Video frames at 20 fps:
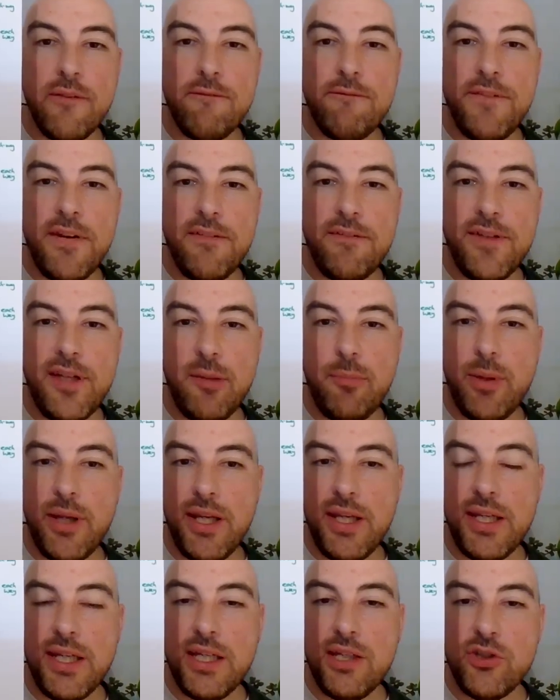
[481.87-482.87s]
50p
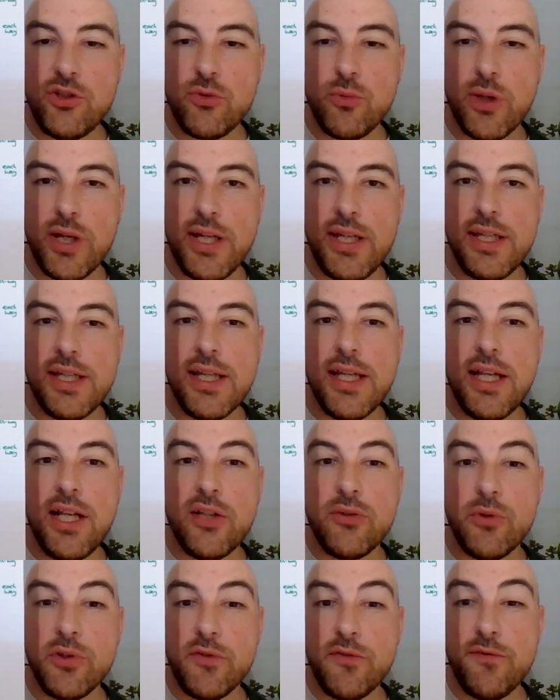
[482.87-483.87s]
each way.
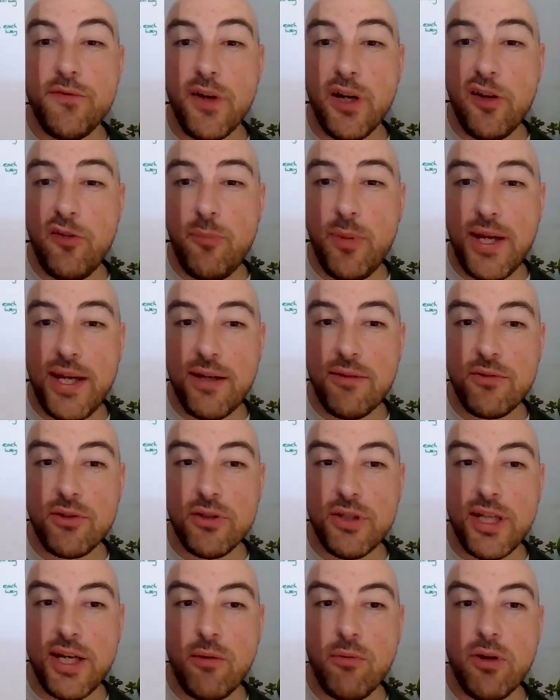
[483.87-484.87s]
So it's £5
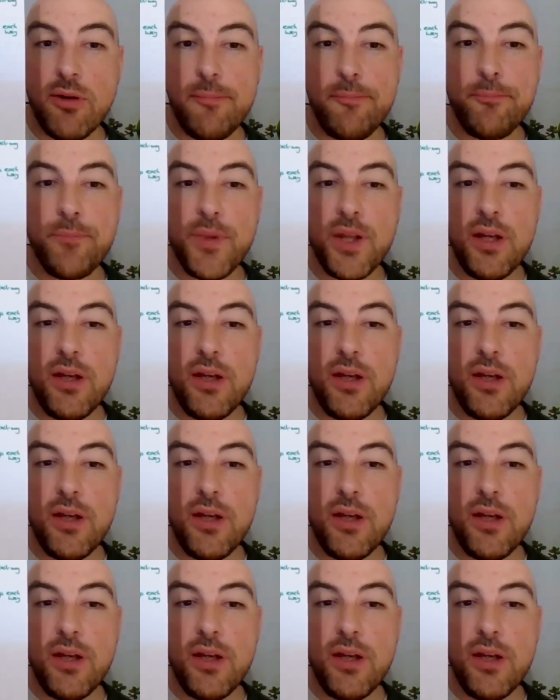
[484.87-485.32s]
on that one.